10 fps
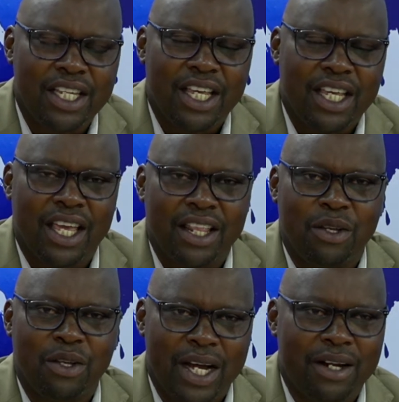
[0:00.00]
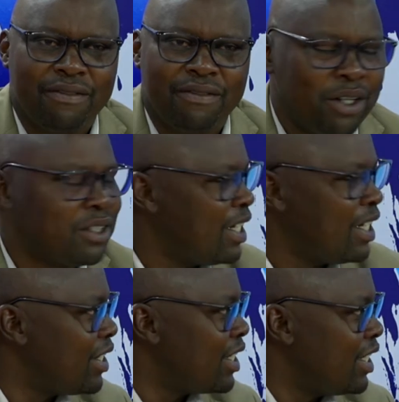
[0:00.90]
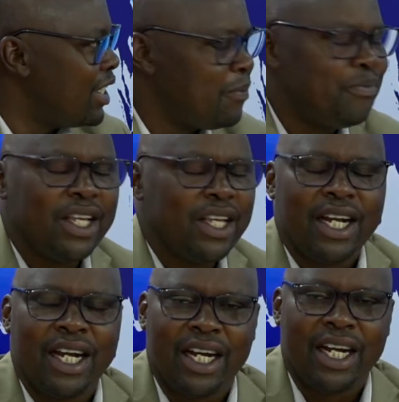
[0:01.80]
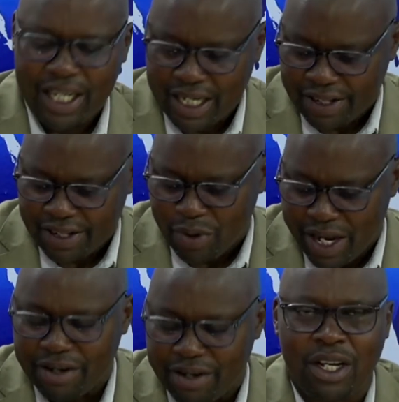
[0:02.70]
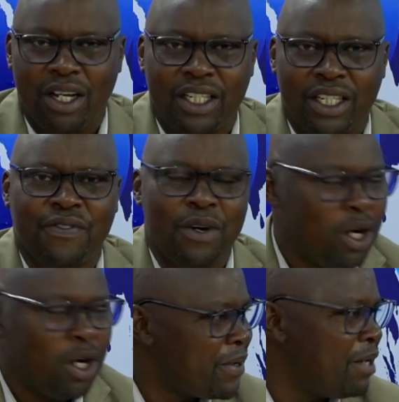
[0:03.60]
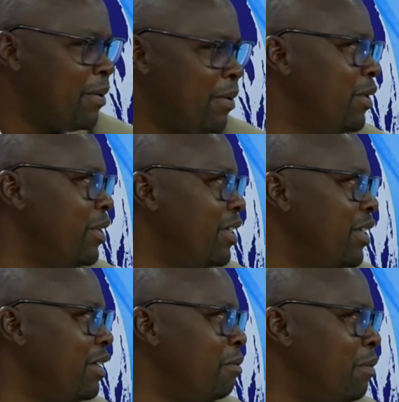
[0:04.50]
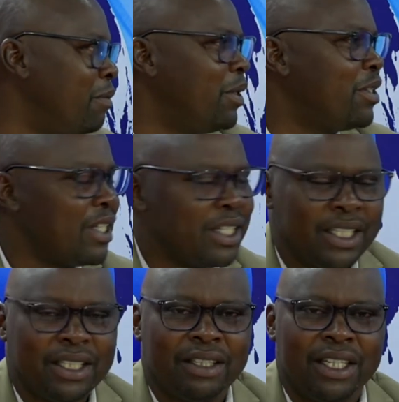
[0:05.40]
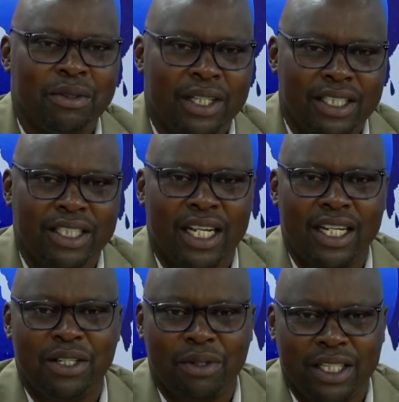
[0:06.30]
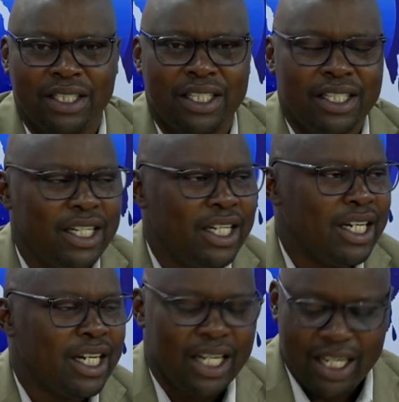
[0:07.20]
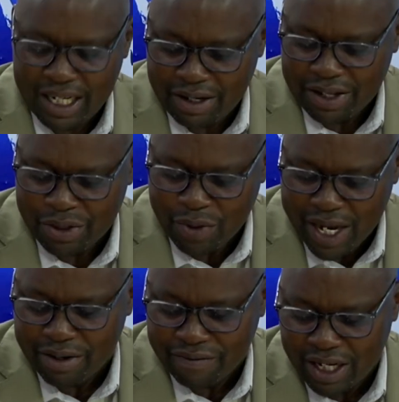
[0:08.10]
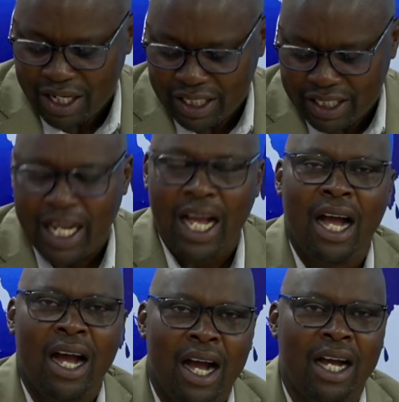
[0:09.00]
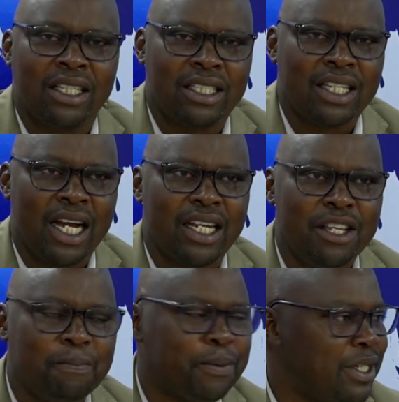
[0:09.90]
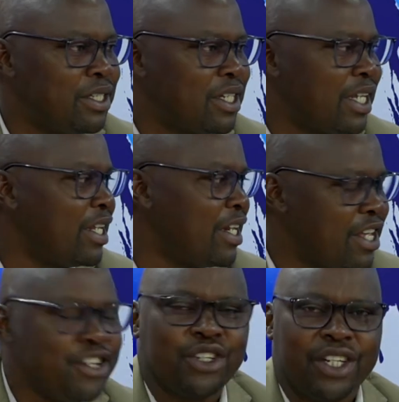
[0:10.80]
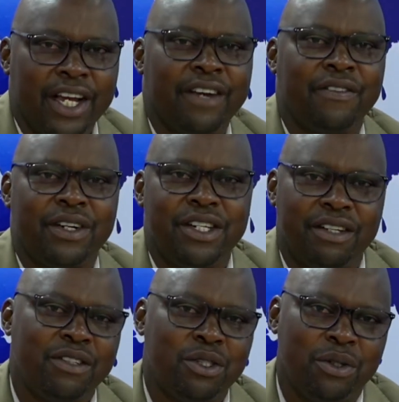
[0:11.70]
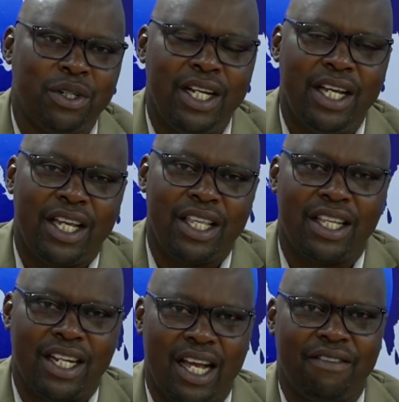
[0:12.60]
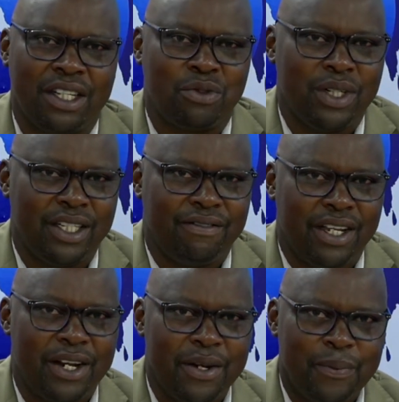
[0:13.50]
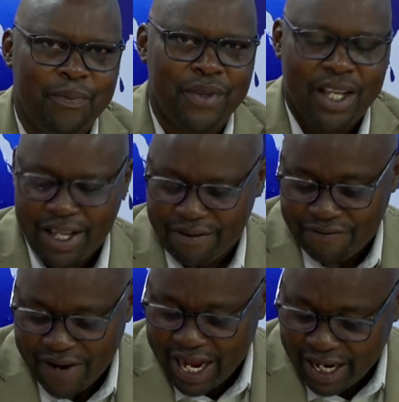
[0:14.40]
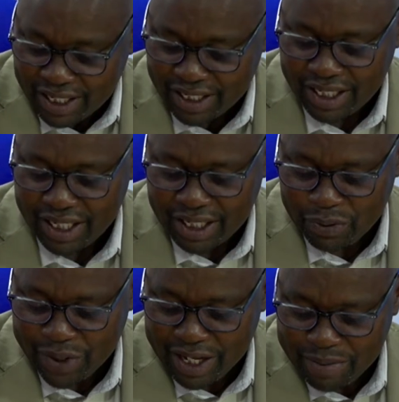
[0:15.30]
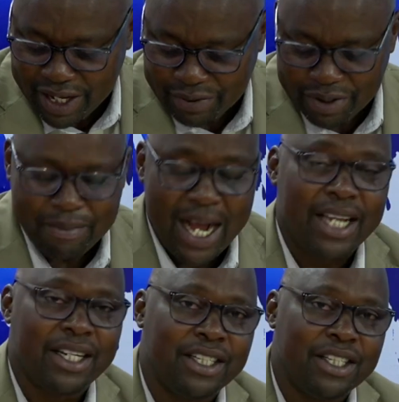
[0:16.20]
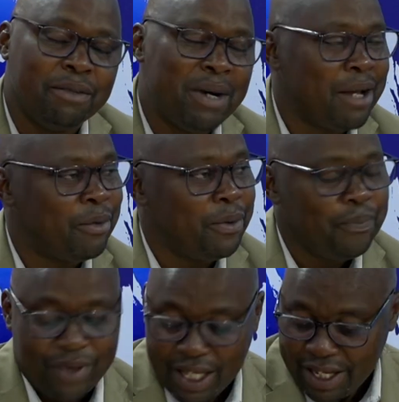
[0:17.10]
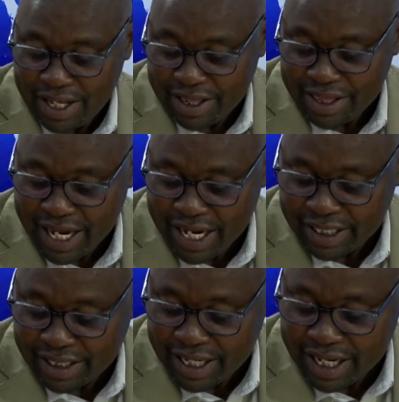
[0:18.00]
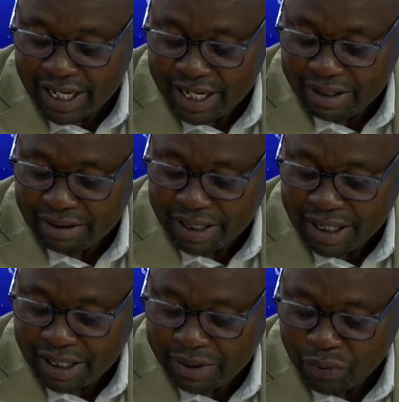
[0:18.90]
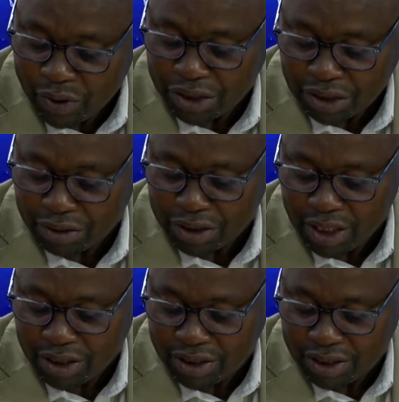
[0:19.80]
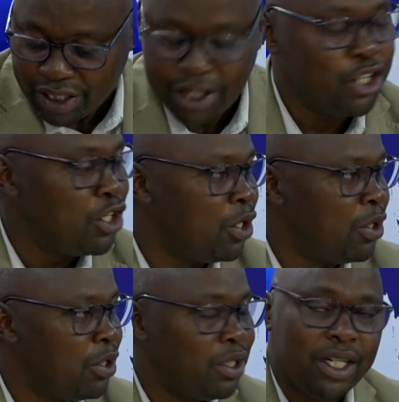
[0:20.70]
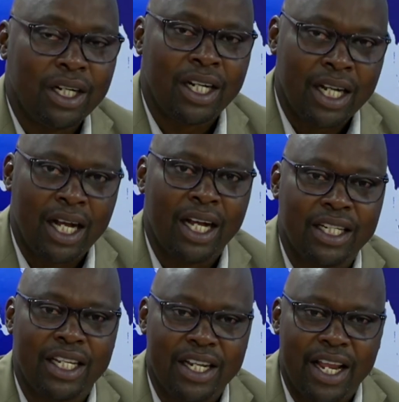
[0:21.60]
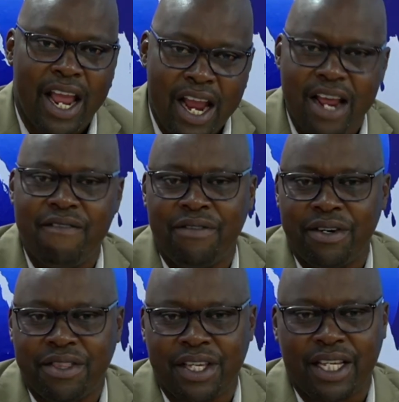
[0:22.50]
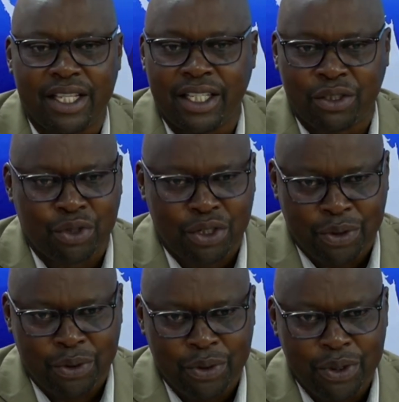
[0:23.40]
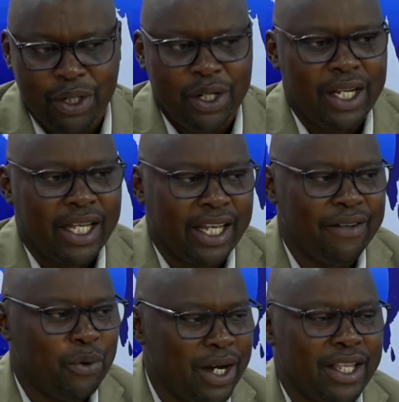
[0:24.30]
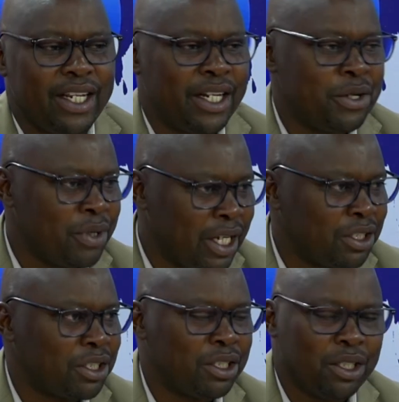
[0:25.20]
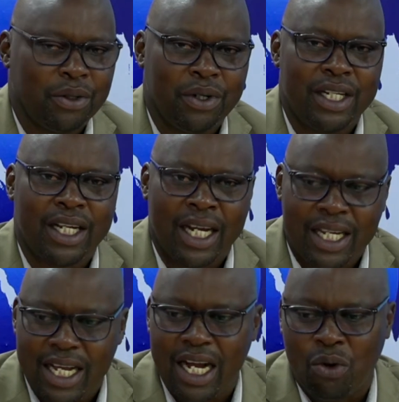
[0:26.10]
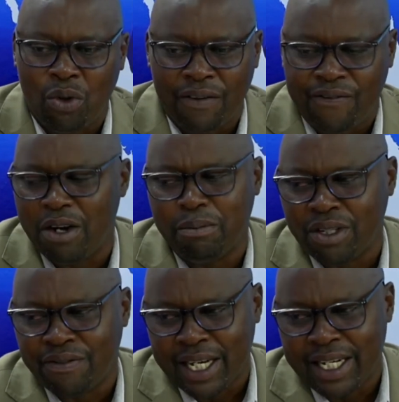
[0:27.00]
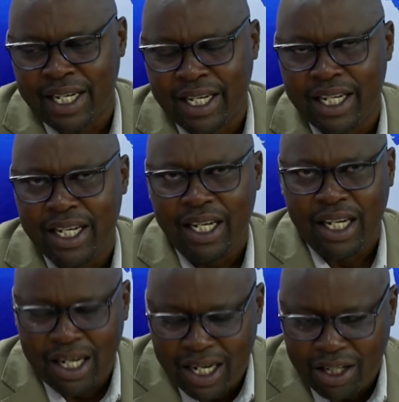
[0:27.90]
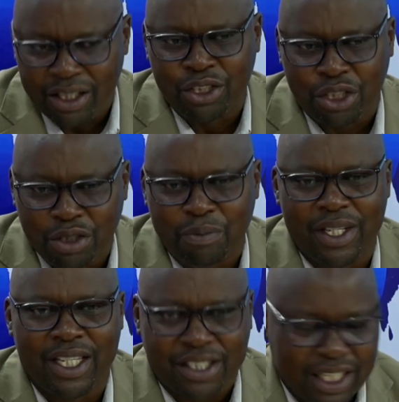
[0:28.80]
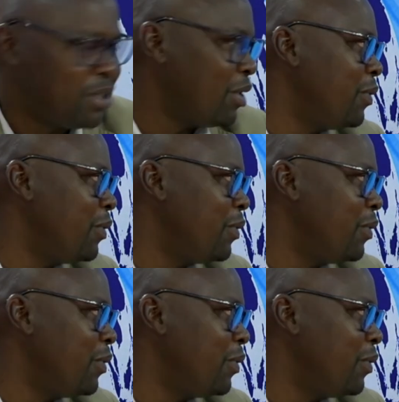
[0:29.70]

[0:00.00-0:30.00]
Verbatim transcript: And the word of God, definitely, uh, the word of God is for all people, Amen. both uh, educated and uneducated. Uh, the word of God has an imprint in each and every individual in the life that we live in. In fact, we are being reminded in the Bible that uh, uh, we should not ignore mm. God in everything that we do. And whether in education or in career or forms of career, God should be the central.